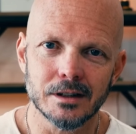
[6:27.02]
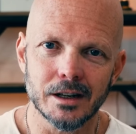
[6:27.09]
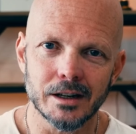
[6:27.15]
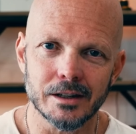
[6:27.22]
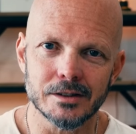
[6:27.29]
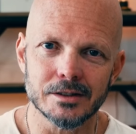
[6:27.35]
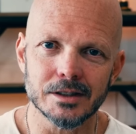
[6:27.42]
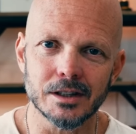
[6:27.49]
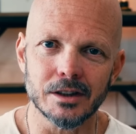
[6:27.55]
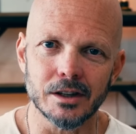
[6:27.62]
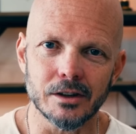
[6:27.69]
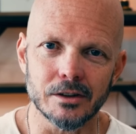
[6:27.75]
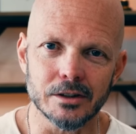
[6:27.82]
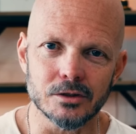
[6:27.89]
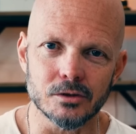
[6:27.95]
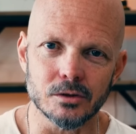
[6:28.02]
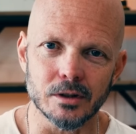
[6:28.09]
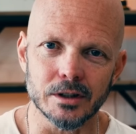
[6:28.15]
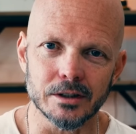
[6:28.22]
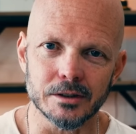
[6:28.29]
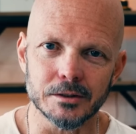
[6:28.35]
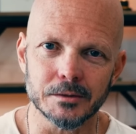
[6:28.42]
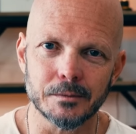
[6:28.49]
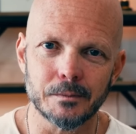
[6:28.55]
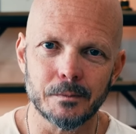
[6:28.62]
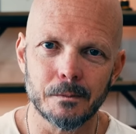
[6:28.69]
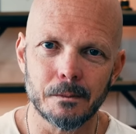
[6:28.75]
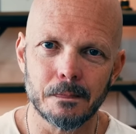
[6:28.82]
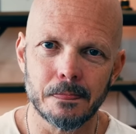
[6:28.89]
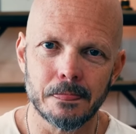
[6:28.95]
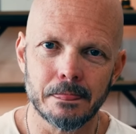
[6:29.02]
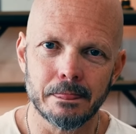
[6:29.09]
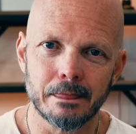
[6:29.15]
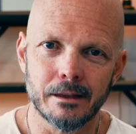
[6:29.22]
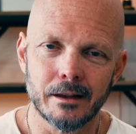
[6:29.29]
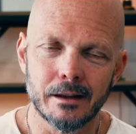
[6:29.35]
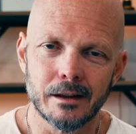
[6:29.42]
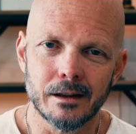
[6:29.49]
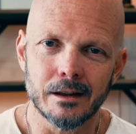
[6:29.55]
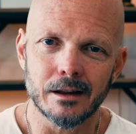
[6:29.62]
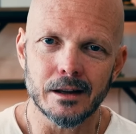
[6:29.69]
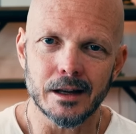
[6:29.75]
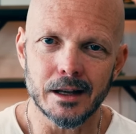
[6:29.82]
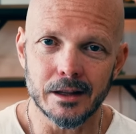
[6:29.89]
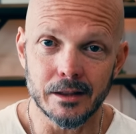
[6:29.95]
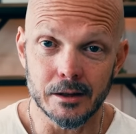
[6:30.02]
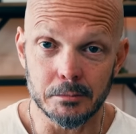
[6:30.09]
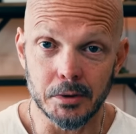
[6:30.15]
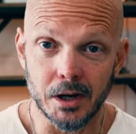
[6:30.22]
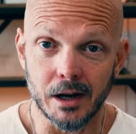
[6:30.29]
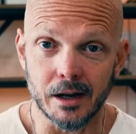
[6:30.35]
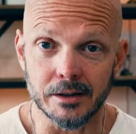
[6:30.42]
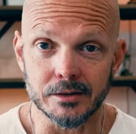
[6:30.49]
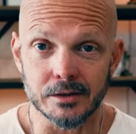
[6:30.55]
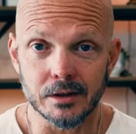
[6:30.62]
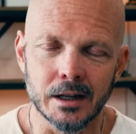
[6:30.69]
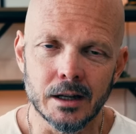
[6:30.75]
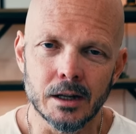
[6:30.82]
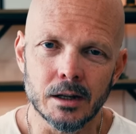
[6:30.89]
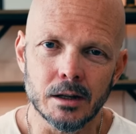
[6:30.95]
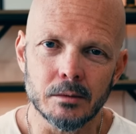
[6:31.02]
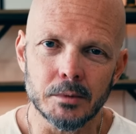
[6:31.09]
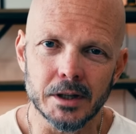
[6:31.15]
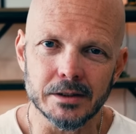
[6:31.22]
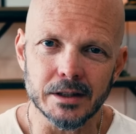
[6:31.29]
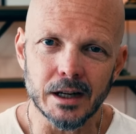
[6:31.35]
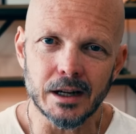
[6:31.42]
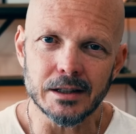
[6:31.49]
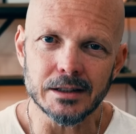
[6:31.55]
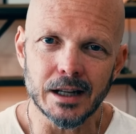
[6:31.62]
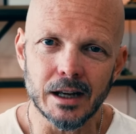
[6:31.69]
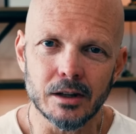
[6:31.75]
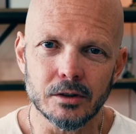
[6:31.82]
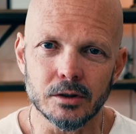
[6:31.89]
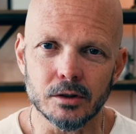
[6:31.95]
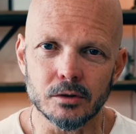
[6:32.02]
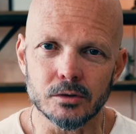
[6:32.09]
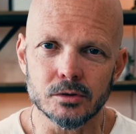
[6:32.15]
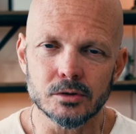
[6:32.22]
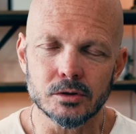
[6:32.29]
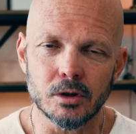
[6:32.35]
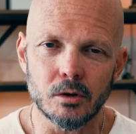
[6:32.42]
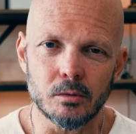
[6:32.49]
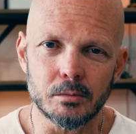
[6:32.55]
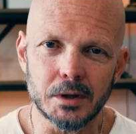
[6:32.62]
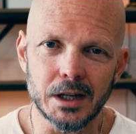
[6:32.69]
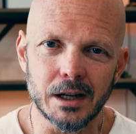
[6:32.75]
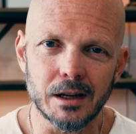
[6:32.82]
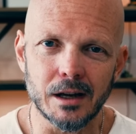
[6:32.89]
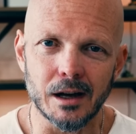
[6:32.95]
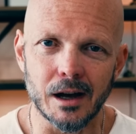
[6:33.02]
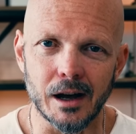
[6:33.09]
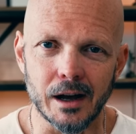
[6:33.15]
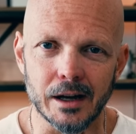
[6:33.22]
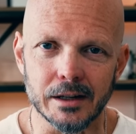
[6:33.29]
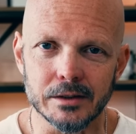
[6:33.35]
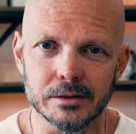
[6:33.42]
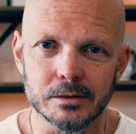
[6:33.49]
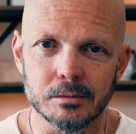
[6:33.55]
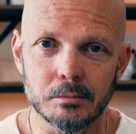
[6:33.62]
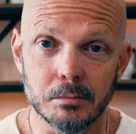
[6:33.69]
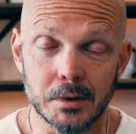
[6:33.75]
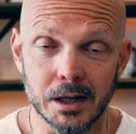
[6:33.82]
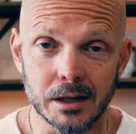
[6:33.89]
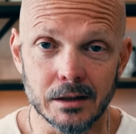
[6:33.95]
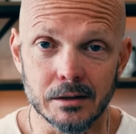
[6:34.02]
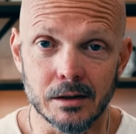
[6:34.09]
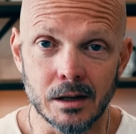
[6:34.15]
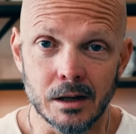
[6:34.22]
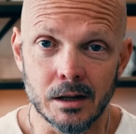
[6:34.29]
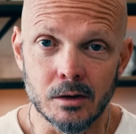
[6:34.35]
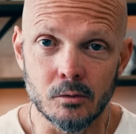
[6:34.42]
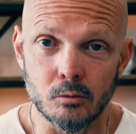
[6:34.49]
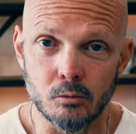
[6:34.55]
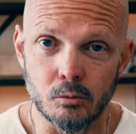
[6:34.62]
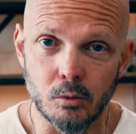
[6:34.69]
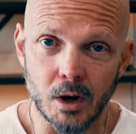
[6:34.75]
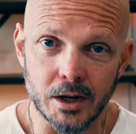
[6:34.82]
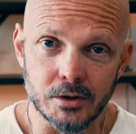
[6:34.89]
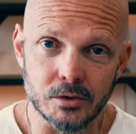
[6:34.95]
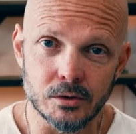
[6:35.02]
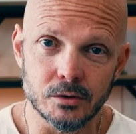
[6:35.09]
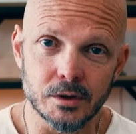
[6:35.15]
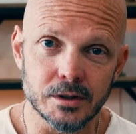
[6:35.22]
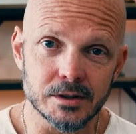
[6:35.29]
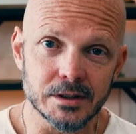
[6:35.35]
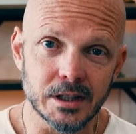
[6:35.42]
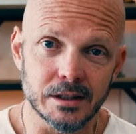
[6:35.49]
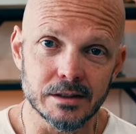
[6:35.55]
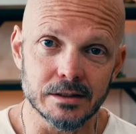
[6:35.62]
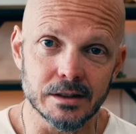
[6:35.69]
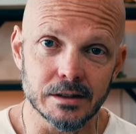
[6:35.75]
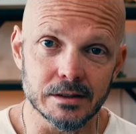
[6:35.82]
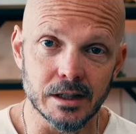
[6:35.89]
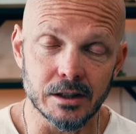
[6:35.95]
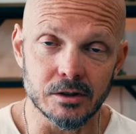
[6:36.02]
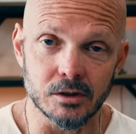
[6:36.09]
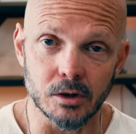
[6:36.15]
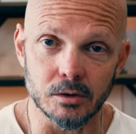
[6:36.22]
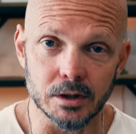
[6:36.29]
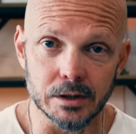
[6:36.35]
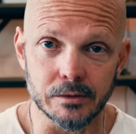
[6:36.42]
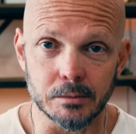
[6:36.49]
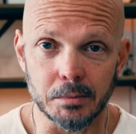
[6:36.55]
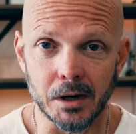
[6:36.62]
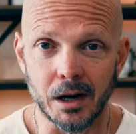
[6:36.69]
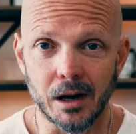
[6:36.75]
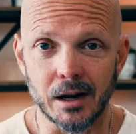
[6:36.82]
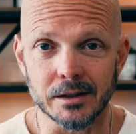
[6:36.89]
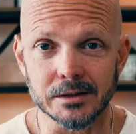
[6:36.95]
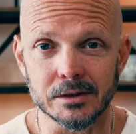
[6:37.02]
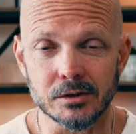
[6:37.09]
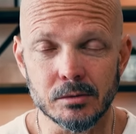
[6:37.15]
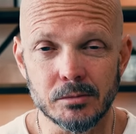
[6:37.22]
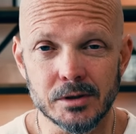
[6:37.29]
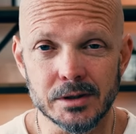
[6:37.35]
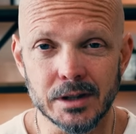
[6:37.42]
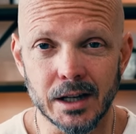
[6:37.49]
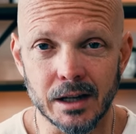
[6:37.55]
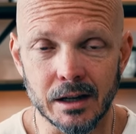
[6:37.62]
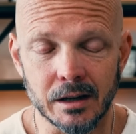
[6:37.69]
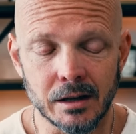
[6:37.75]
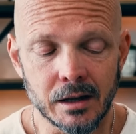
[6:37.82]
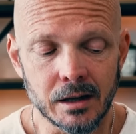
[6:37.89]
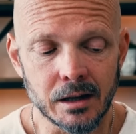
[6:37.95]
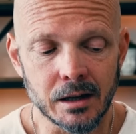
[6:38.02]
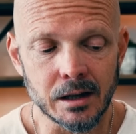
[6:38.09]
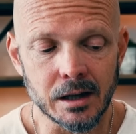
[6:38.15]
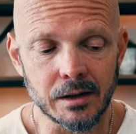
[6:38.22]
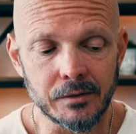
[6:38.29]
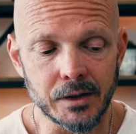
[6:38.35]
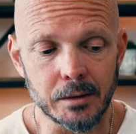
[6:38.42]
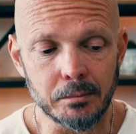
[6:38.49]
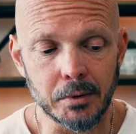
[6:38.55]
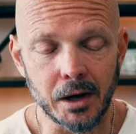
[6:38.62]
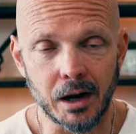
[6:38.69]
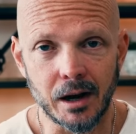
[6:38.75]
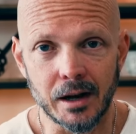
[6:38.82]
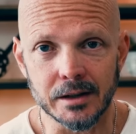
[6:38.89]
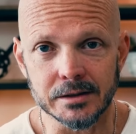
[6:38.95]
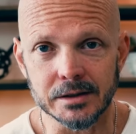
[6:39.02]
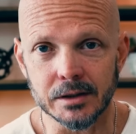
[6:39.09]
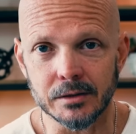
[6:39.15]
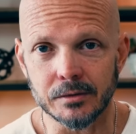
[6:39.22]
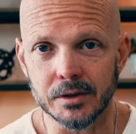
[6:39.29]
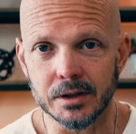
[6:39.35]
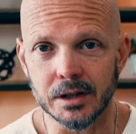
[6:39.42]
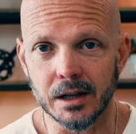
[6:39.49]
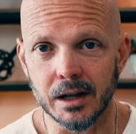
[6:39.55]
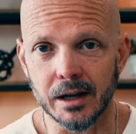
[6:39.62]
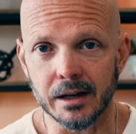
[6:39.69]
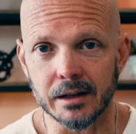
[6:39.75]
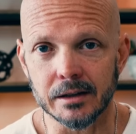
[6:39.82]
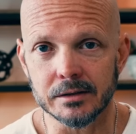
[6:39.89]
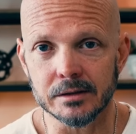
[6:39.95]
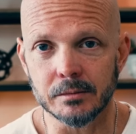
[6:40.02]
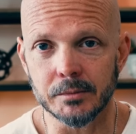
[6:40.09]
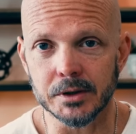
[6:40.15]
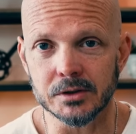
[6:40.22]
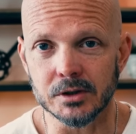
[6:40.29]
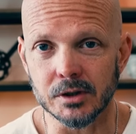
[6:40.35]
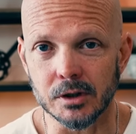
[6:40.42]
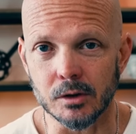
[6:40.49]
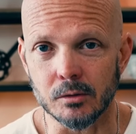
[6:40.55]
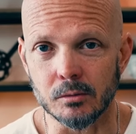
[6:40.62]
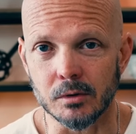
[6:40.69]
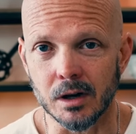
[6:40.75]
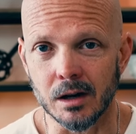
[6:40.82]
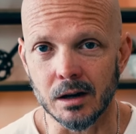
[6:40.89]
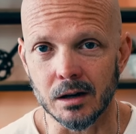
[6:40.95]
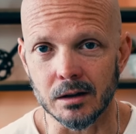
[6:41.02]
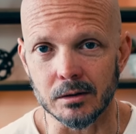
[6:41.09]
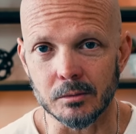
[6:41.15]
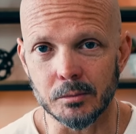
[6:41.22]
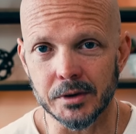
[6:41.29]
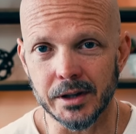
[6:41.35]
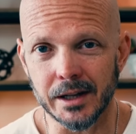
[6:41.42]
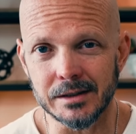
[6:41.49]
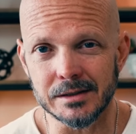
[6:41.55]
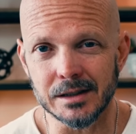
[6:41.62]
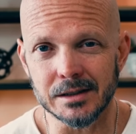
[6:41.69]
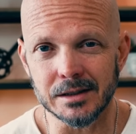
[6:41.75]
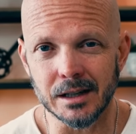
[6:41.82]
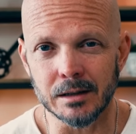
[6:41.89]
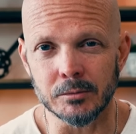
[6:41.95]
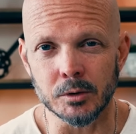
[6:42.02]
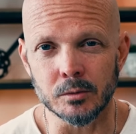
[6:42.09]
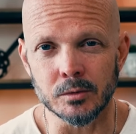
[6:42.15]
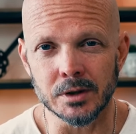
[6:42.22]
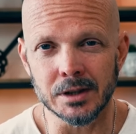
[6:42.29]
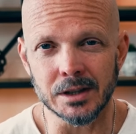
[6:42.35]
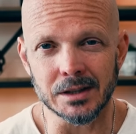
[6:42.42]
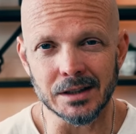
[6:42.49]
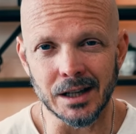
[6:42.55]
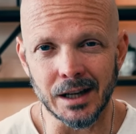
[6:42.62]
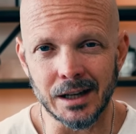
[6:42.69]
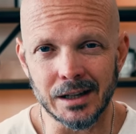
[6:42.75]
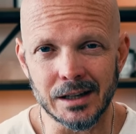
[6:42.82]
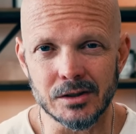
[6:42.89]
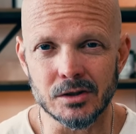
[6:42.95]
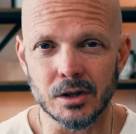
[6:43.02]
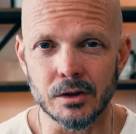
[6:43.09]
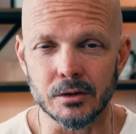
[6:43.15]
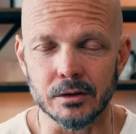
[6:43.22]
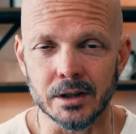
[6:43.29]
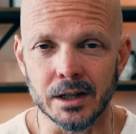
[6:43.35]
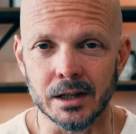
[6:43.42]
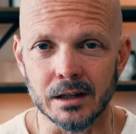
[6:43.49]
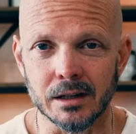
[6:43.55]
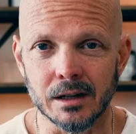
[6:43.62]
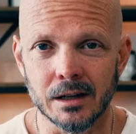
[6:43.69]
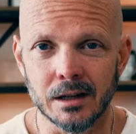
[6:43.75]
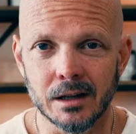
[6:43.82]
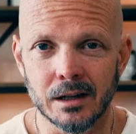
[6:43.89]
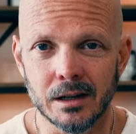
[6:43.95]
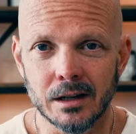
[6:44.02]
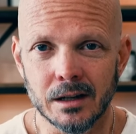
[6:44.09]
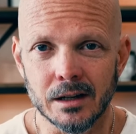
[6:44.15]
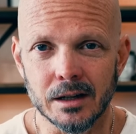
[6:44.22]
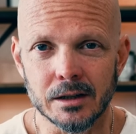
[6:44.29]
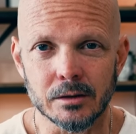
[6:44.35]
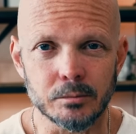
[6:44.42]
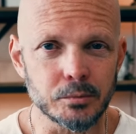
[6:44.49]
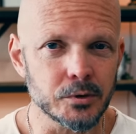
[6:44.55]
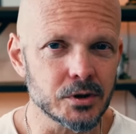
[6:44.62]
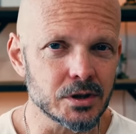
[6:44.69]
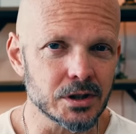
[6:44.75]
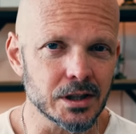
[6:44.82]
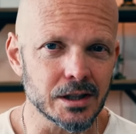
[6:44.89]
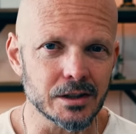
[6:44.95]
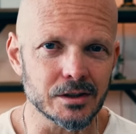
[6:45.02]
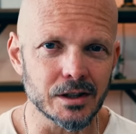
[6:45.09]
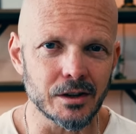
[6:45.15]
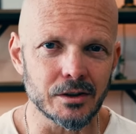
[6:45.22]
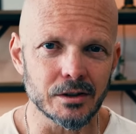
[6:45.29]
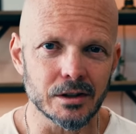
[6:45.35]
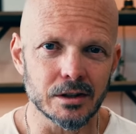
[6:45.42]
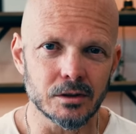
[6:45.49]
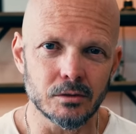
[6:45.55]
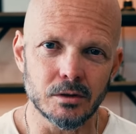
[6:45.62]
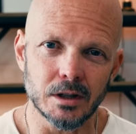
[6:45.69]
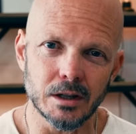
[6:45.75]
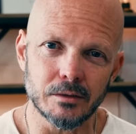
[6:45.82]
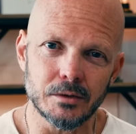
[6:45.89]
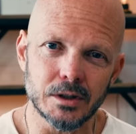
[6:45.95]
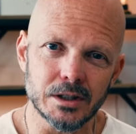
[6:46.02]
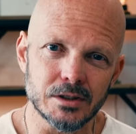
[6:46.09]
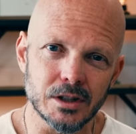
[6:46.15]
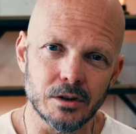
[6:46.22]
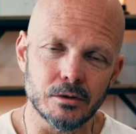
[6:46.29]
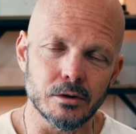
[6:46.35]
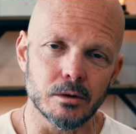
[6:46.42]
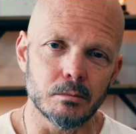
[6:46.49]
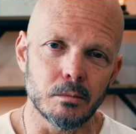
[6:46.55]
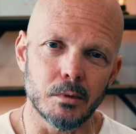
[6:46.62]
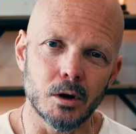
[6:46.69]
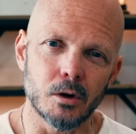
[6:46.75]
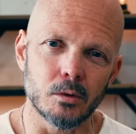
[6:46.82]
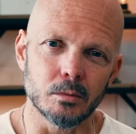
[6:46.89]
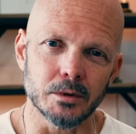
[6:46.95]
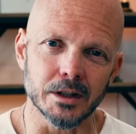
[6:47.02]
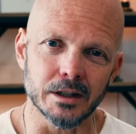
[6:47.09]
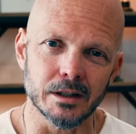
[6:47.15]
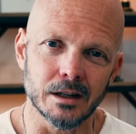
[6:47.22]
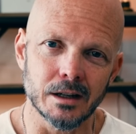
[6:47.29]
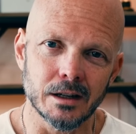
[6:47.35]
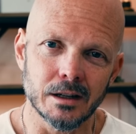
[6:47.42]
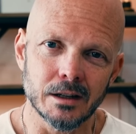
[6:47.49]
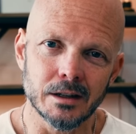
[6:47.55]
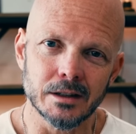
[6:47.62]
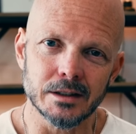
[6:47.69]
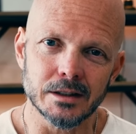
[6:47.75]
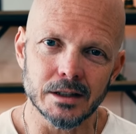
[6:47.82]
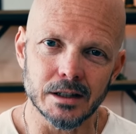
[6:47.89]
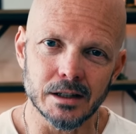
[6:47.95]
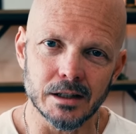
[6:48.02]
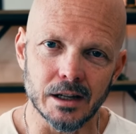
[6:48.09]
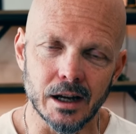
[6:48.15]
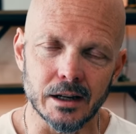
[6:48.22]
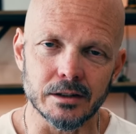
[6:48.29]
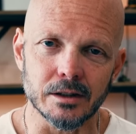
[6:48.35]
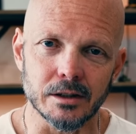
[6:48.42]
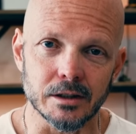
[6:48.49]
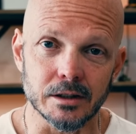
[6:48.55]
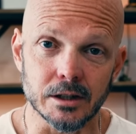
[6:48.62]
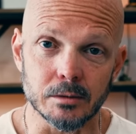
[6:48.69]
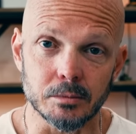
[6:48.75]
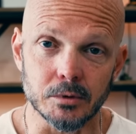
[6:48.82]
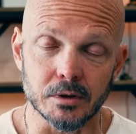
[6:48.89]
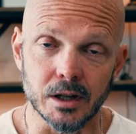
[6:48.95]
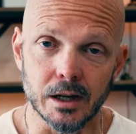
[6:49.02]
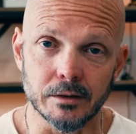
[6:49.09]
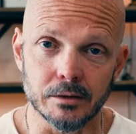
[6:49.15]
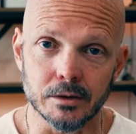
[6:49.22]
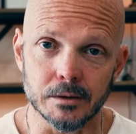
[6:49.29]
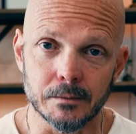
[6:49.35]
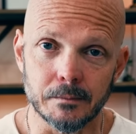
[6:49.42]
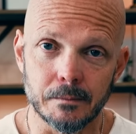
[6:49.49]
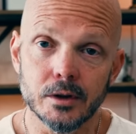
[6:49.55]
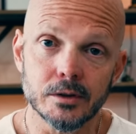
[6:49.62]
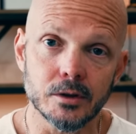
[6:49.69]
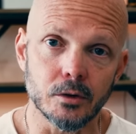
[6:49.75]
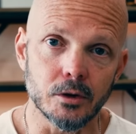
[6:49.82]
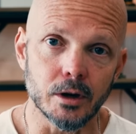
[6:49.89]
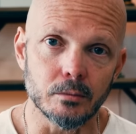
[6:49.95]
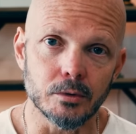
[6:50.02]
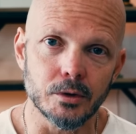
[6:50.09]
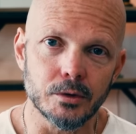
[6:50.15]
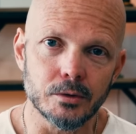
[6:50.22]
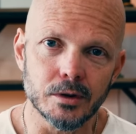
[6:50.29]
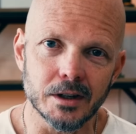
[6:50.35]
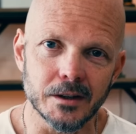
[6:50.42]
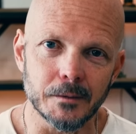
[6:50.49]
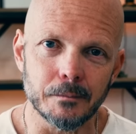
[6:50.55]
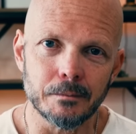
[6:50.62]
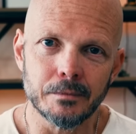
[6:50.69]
I can sit there and enjoy you in the pause. Because I got to tell you, so many guys, men, rush through their sentences and don't leave a pause. It's almost like if they pause, they feel like something's going to go wrong. But that's the time you really take each other in and appreciate each other. You give each other a moment to connect on a deeper level. So number three,